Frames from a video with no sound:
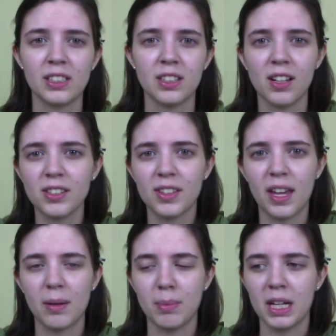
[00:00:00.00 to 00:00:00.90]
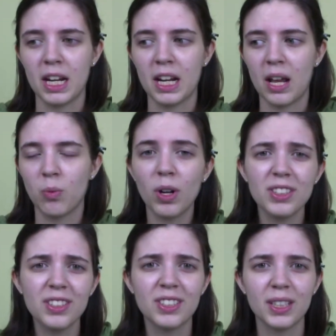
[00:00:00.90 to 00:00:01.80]
does that mean, and
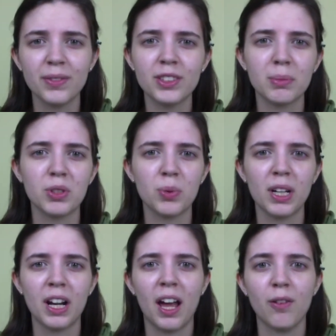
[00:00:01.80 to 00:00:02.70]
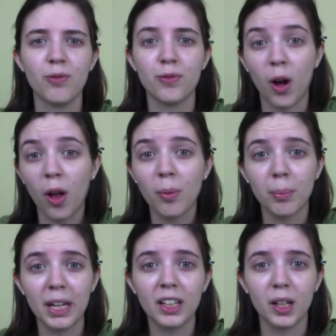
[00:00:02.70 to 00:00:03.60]
what's the difference between a fall
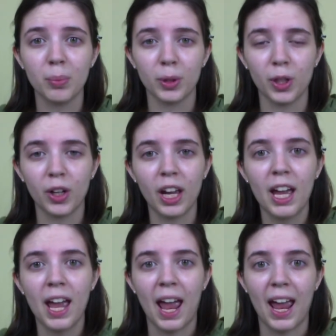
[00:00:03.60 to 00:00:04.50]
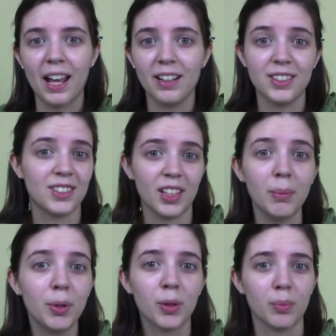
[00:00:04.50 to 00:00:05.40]
makeup look and a
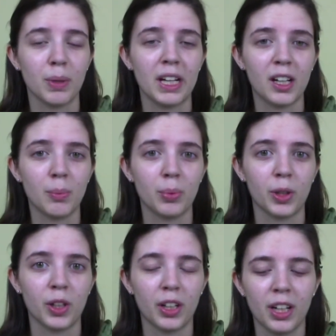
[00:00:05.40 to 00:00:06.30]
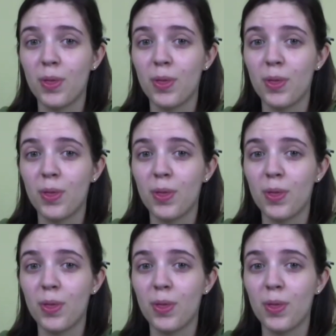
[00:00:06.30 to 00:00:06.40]
summer makeup look?